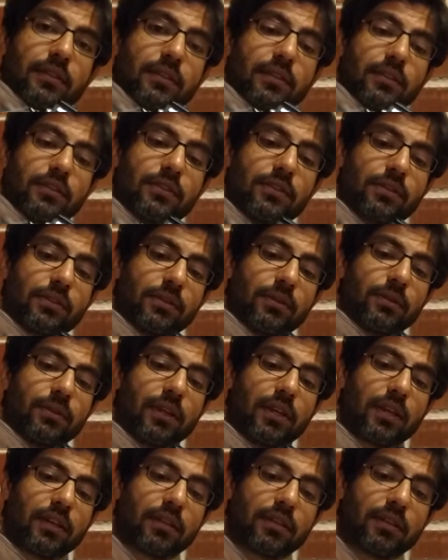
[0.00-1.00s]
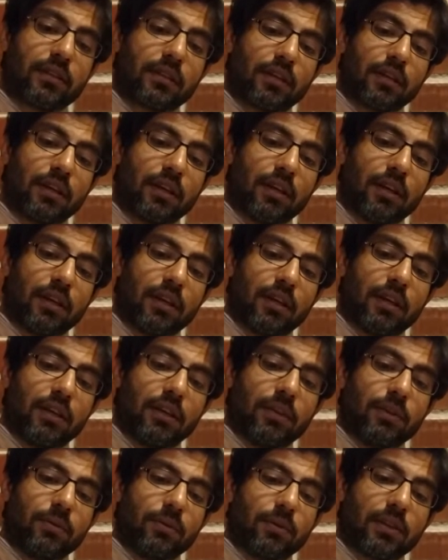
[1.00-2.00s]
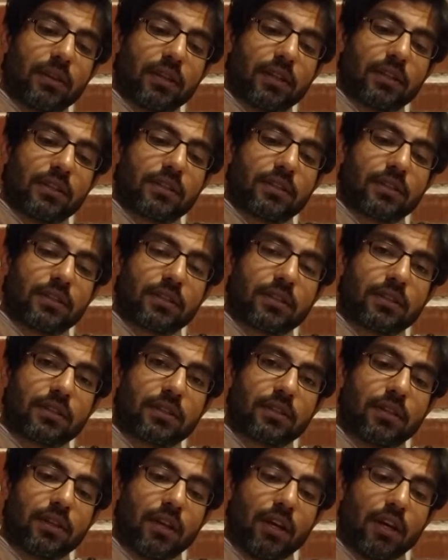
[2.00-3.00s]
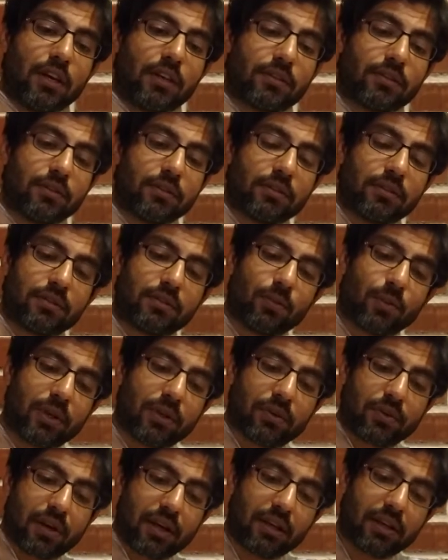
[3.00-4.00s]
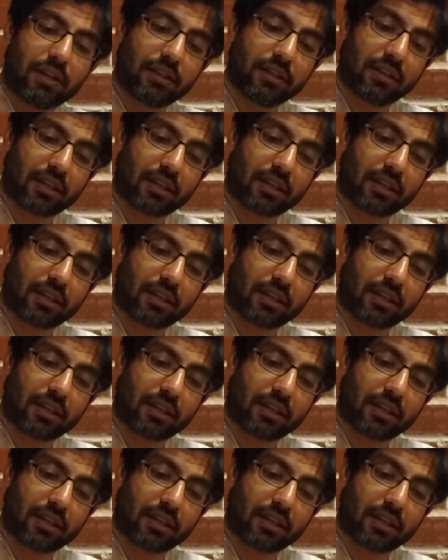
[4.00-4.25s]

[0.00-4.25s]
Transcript: so that you can adjust. So when you're riding, the